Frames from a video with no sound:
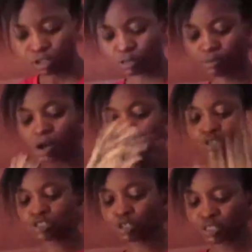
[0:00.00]
Tomorrow,
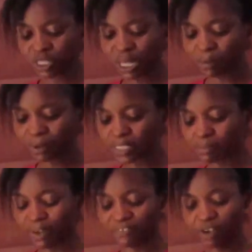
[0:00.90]
Sunday, I'm going to
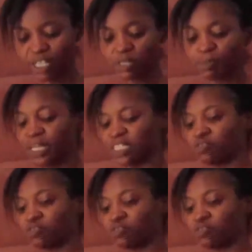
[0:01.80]
my friend's place